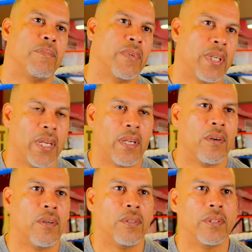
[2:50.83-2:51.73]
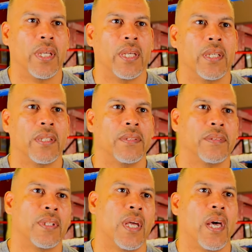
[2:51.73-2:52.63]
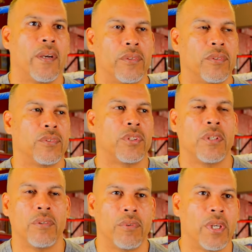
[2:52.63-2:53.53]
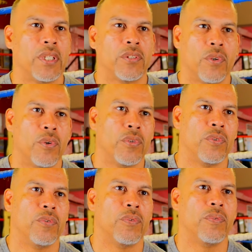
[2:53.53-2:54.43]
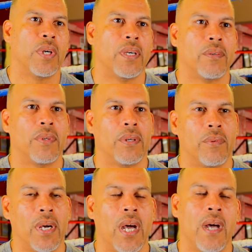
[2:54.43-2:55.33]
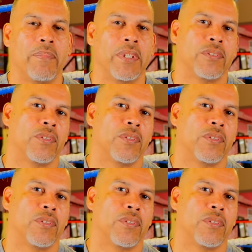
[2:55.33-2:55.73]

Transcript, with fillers: I bring him home and I don't know if he already told you what, what, what happened.